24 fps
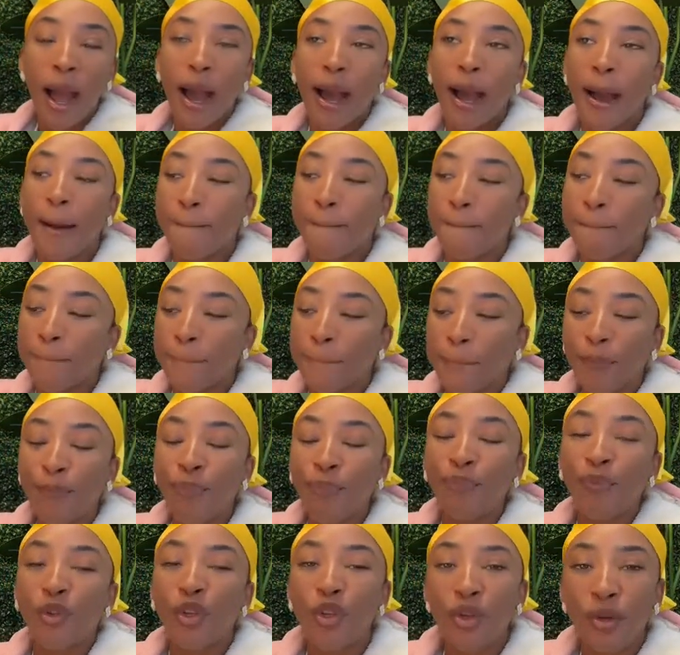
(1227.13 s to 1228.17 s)

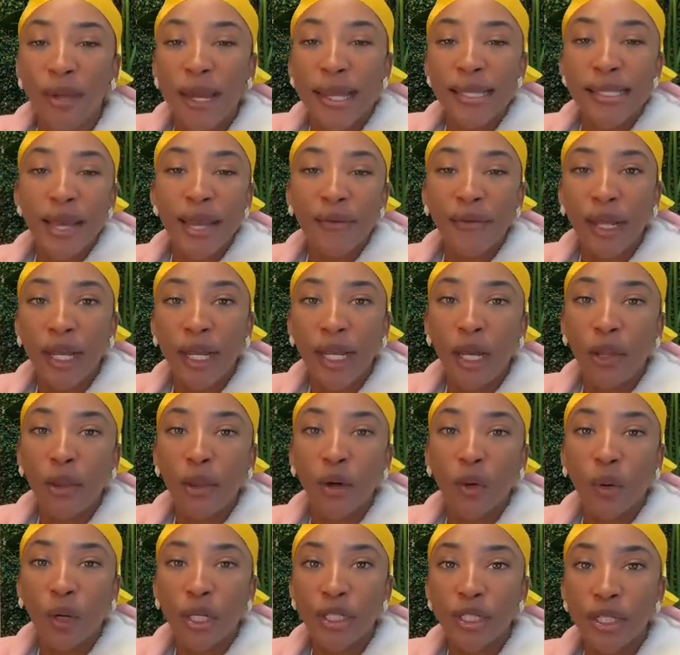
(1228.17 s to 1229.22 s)
Do you guys have any
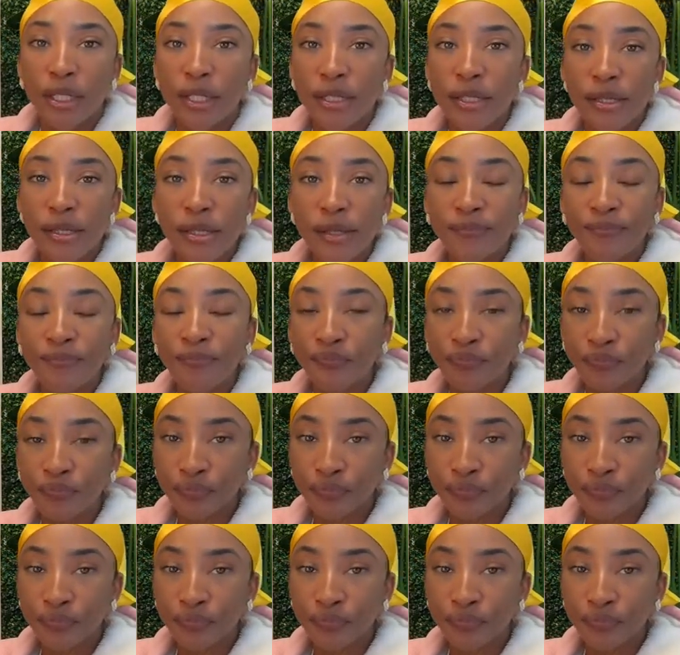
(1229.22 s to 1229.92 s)
other questions?